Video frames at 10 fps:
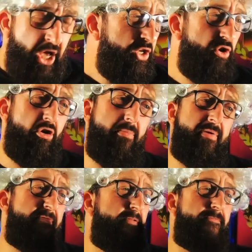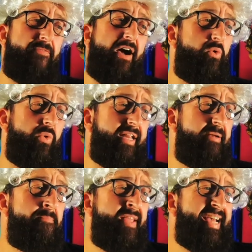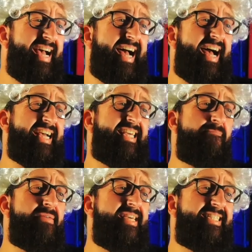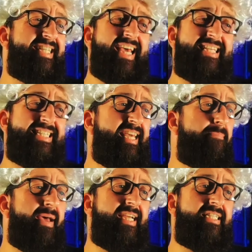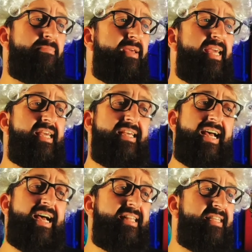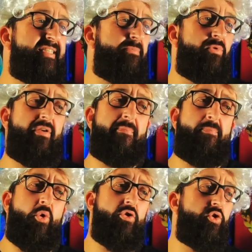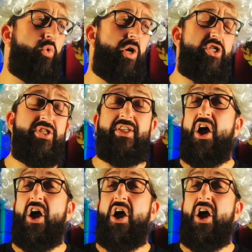you're a bit of a fuckwit. Give me a text to get back to me. There's some important questions.